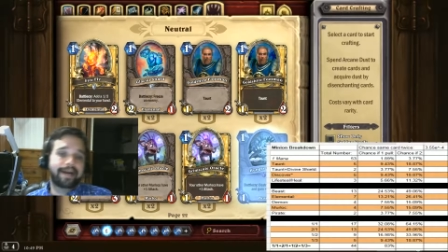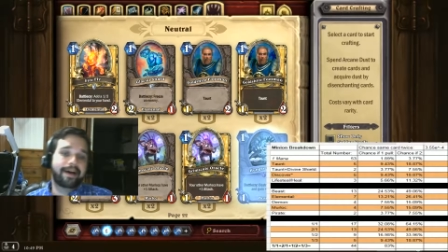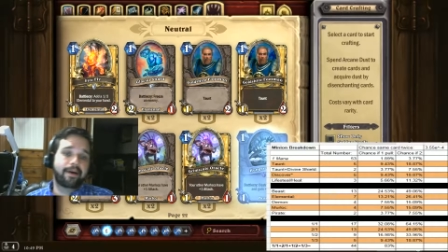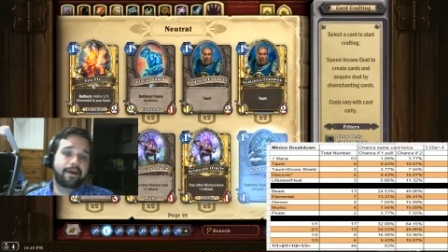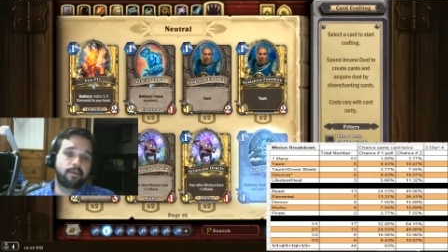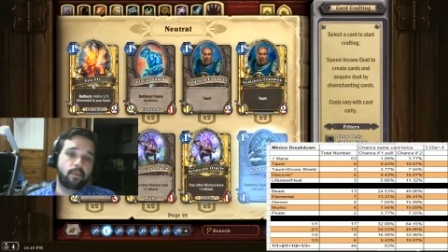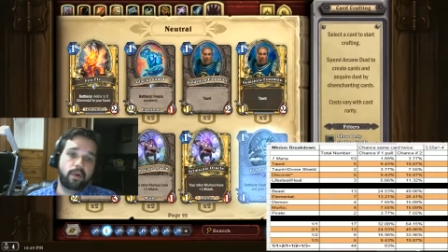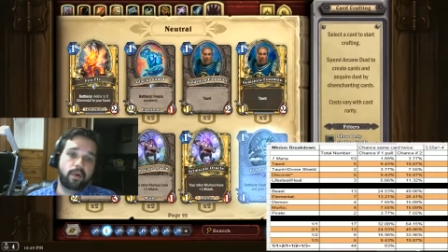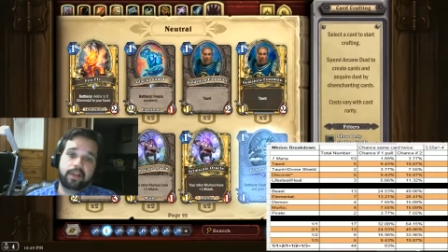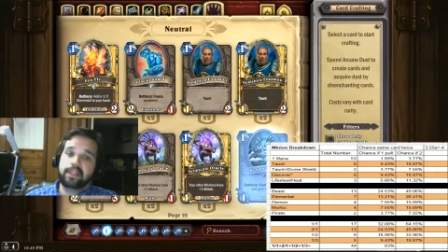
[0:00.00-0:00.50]

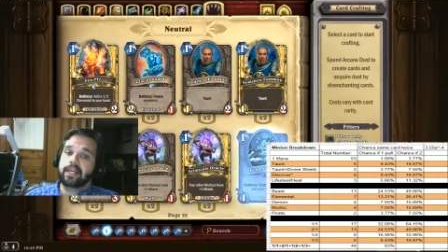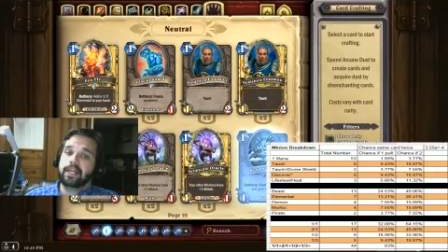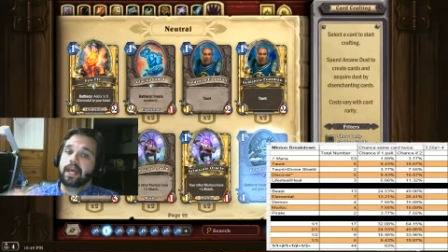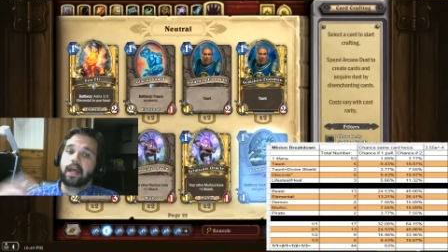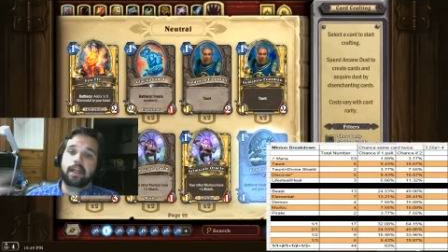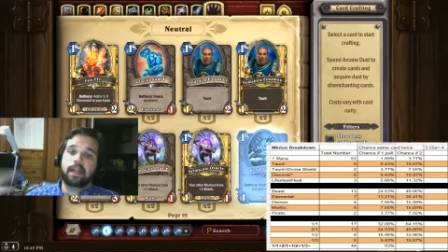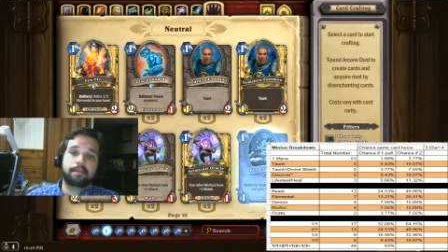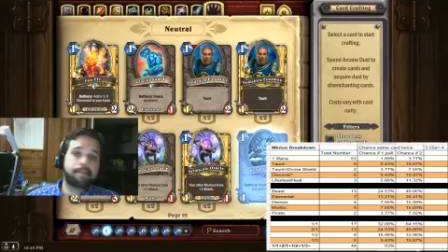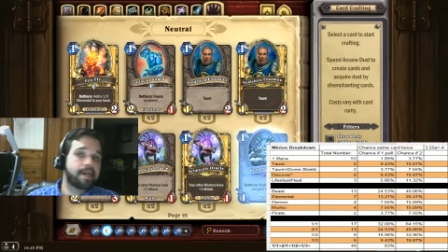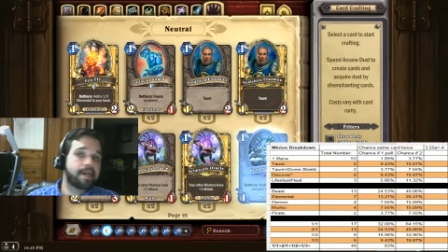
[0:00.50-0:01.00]
one of the
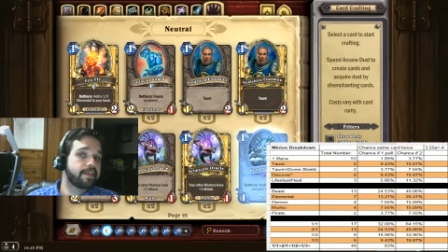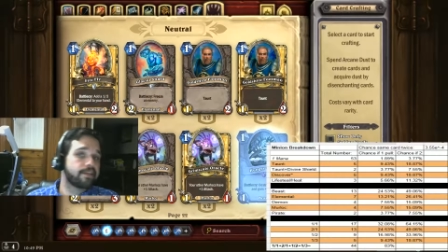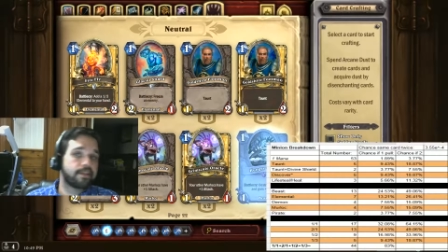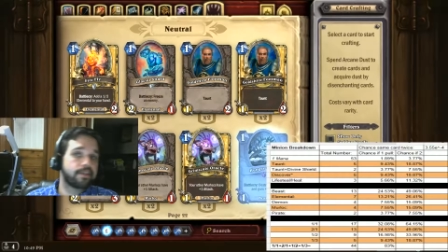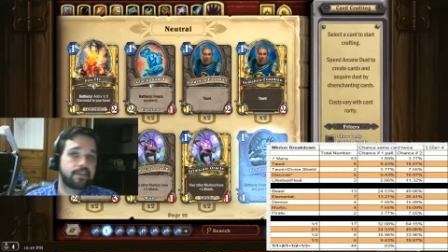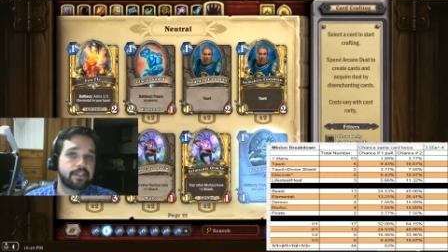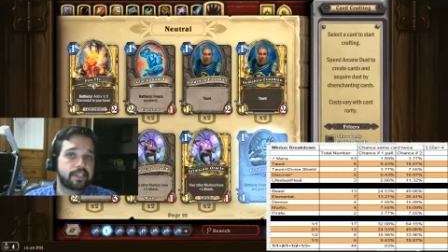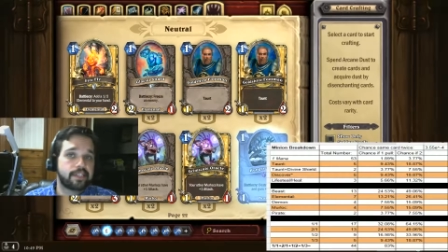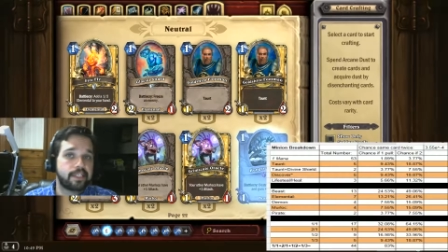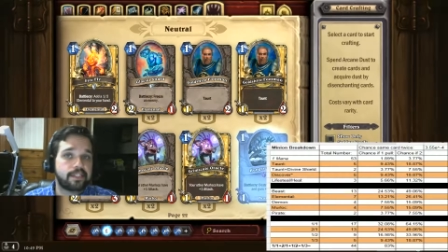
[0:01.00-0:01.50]

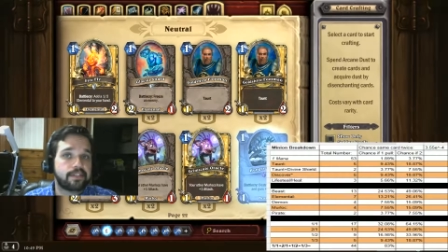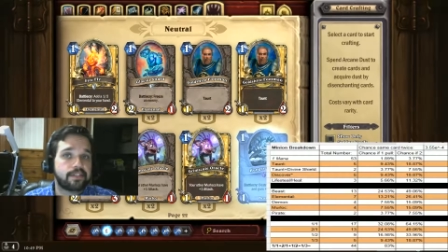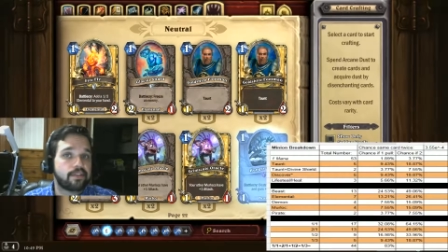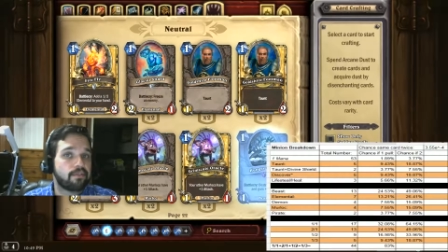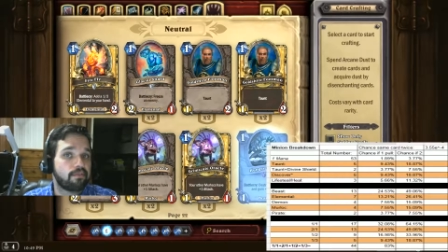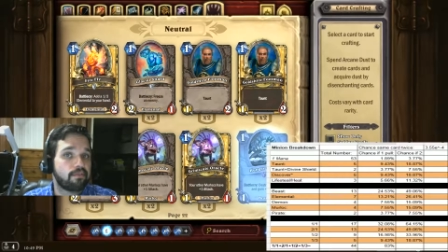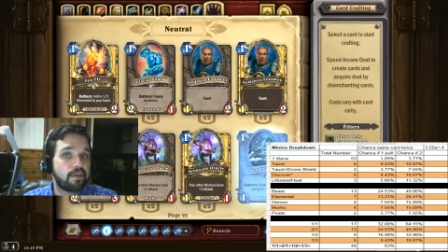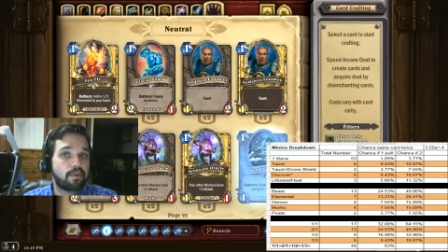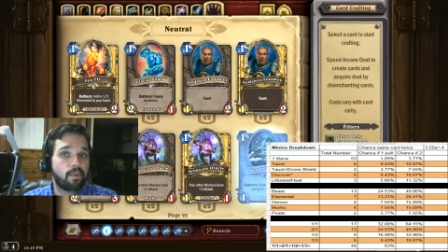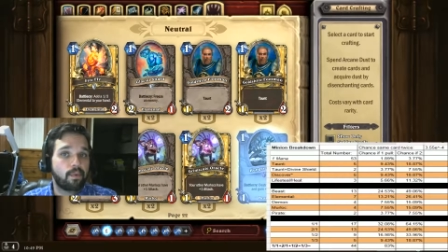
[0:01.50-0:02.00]
elementals is
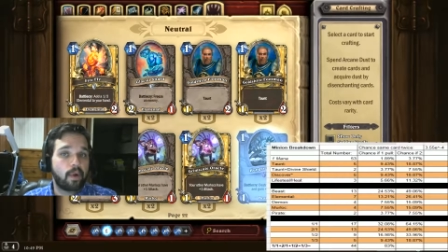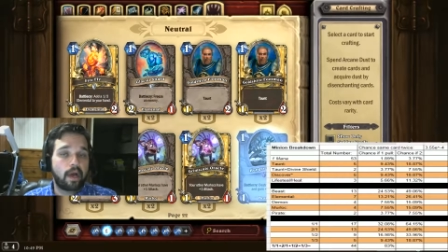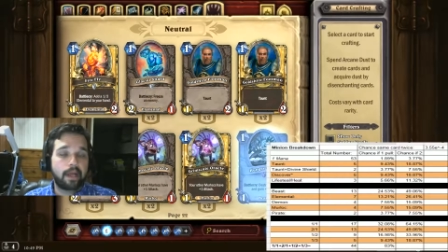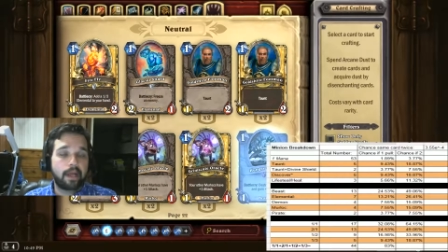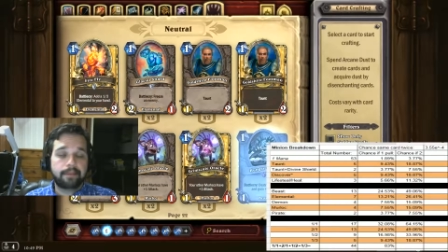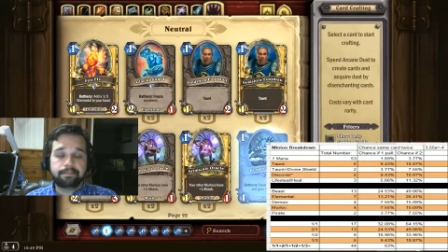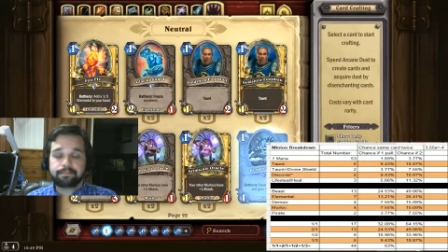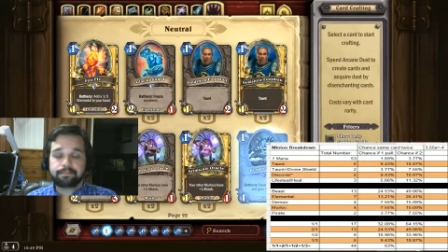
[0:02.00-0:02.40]
3/1.